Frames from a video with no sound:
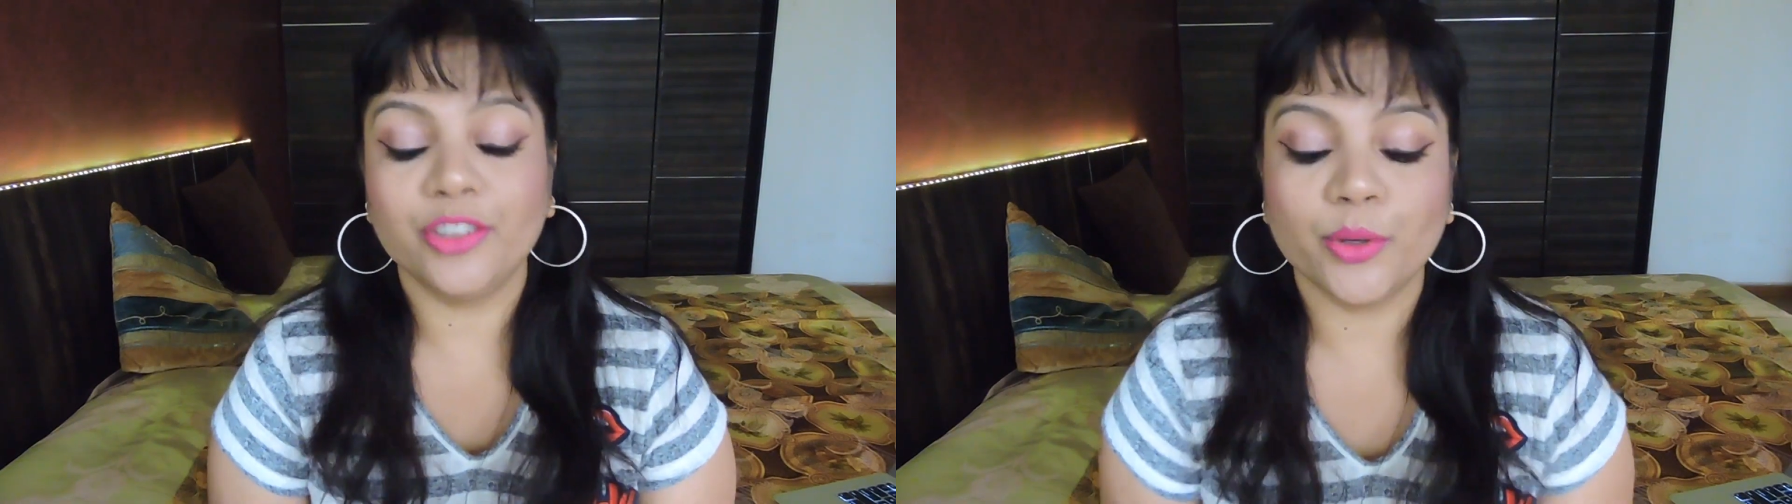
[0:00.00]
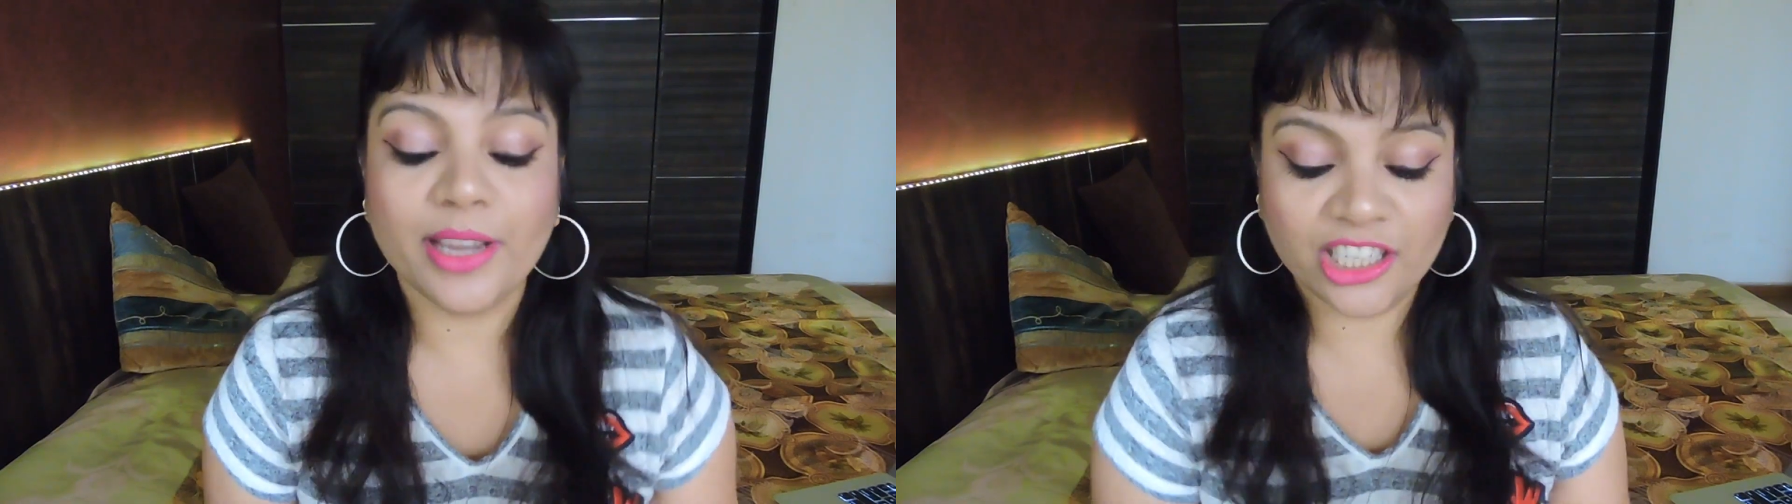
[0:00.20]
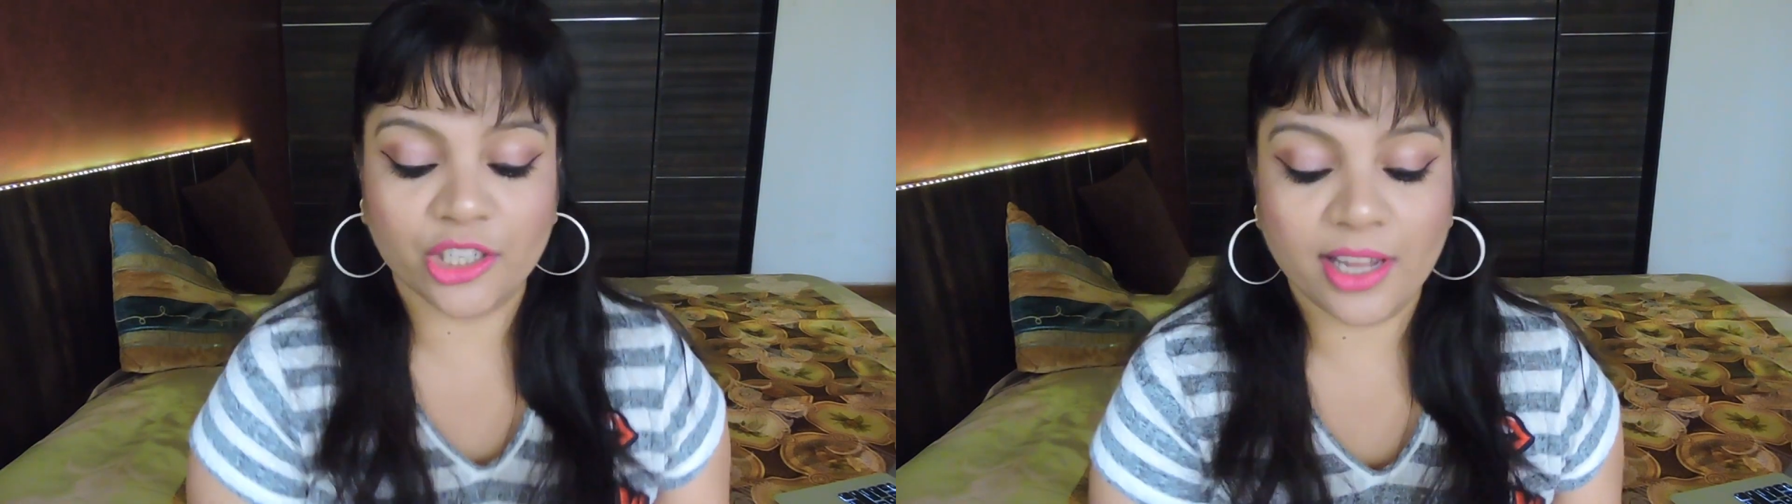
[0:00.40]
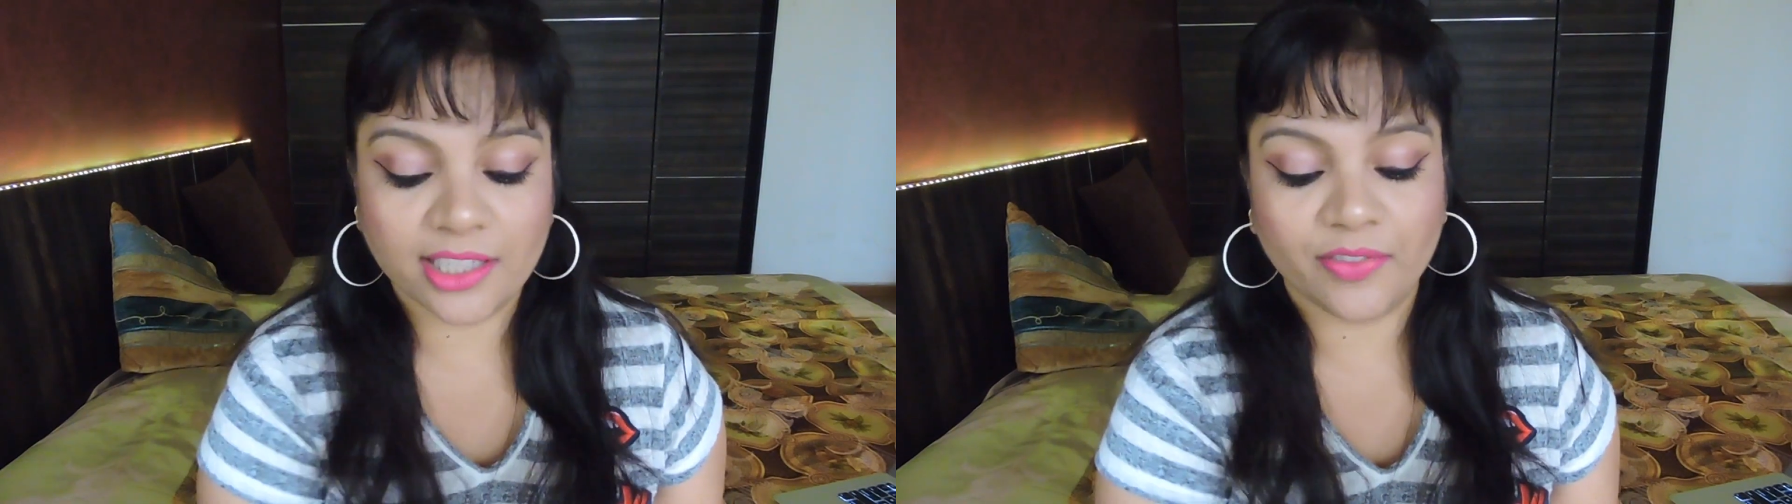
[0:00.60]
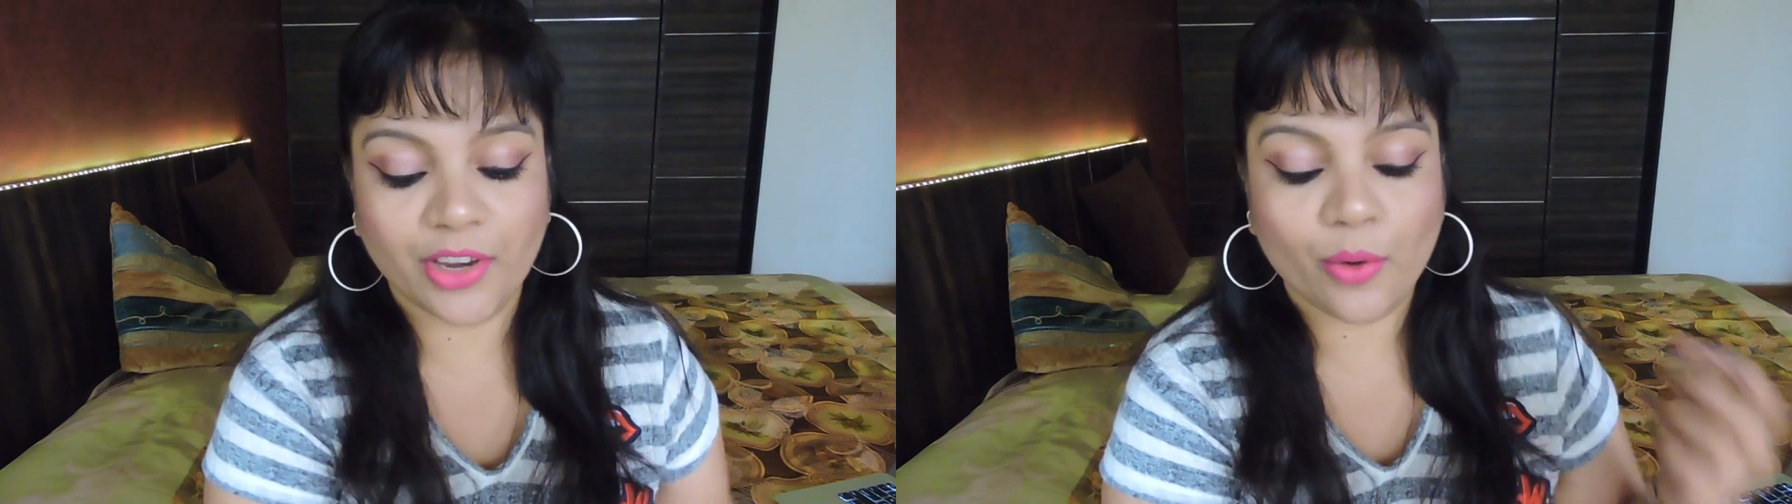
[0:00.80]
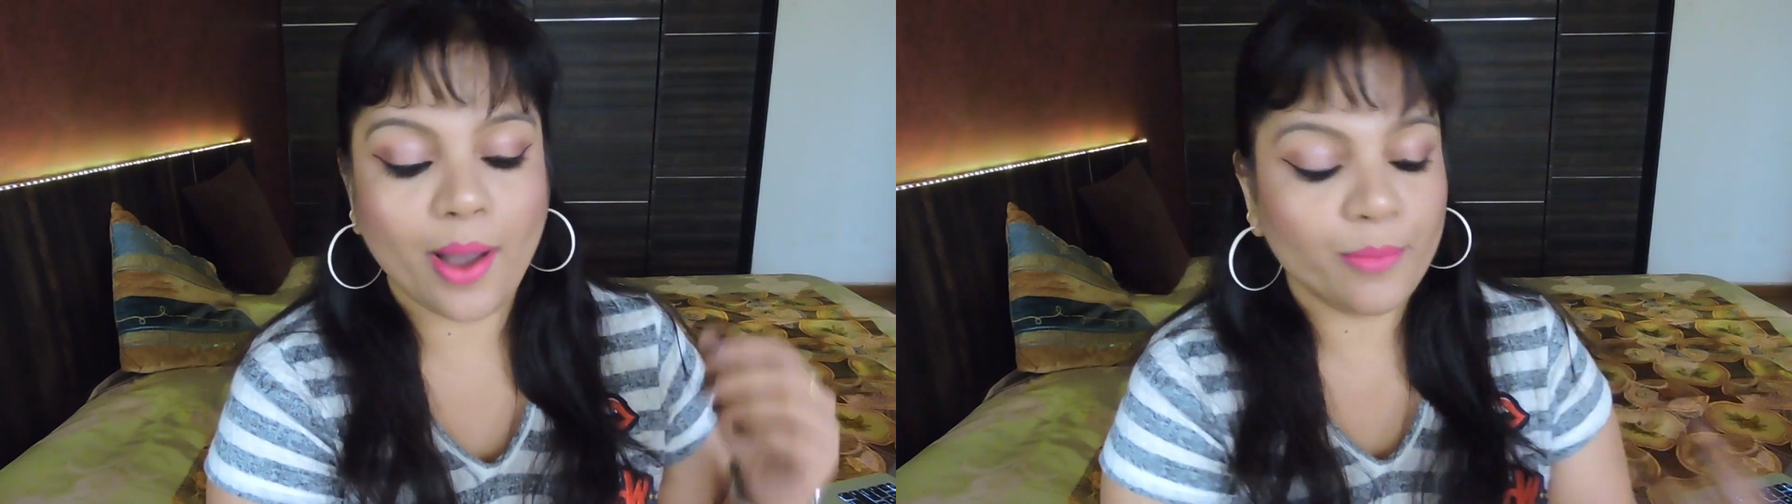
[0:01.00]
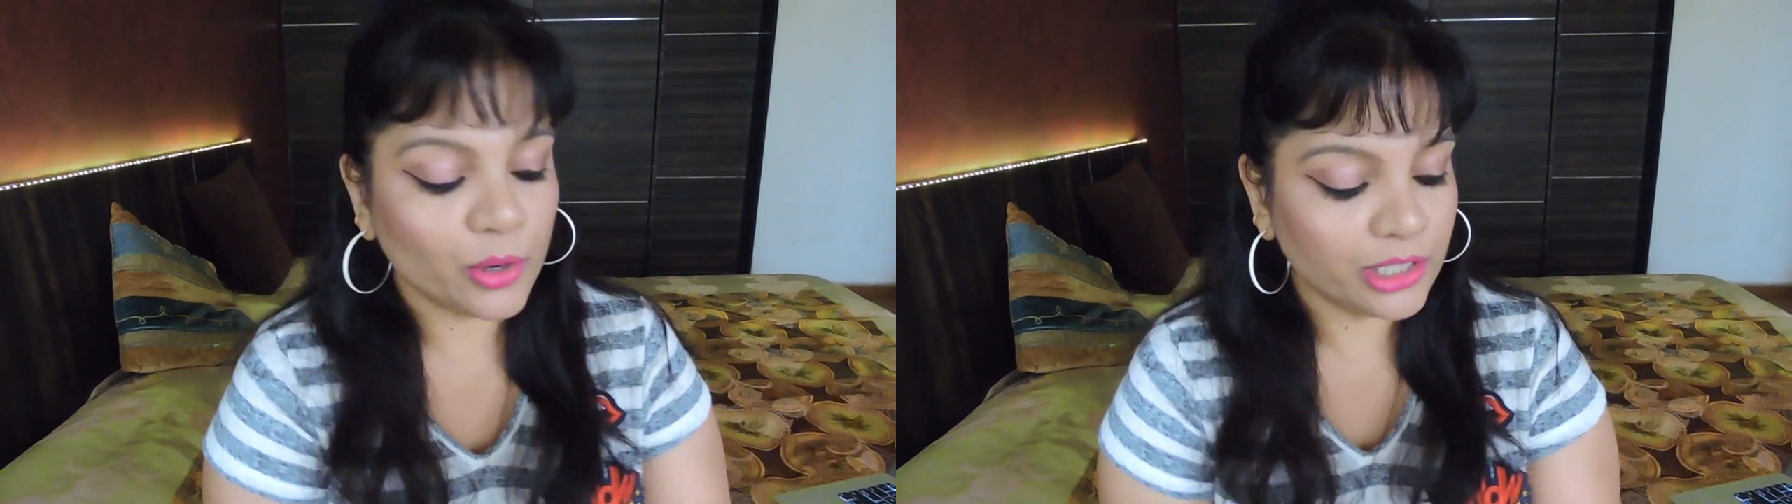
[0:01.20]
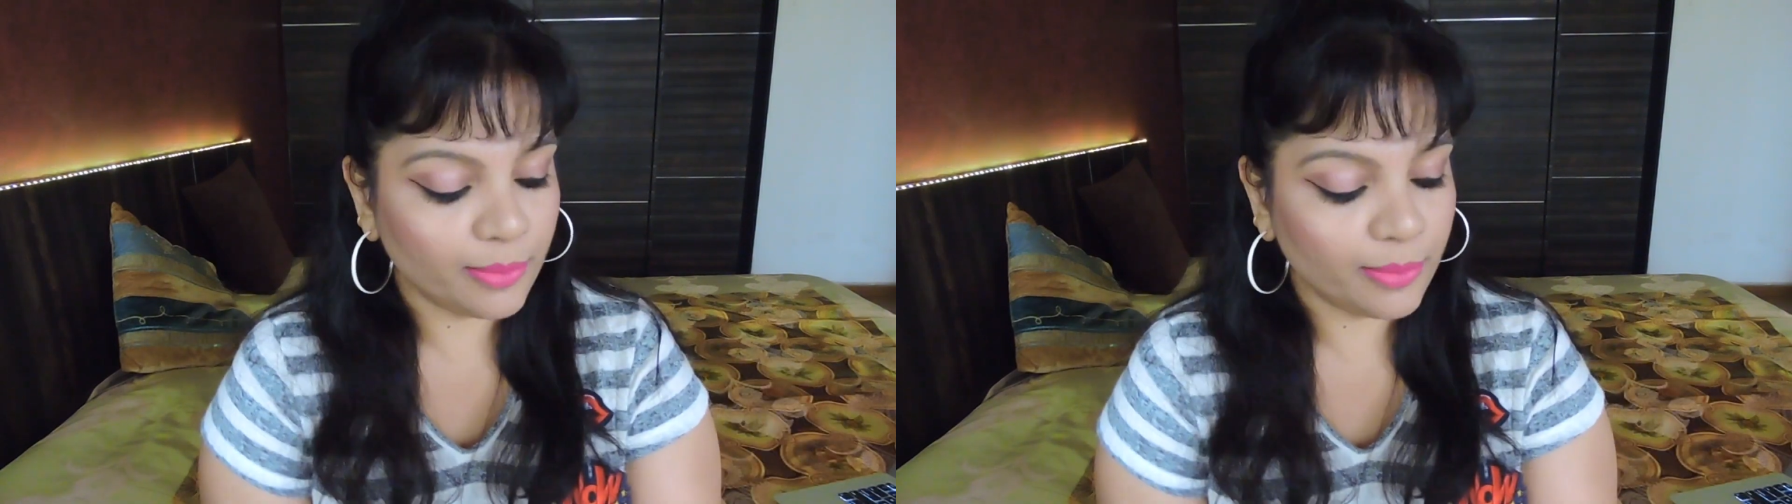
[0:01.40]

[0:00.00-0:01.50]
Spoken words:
So in today's video I'm going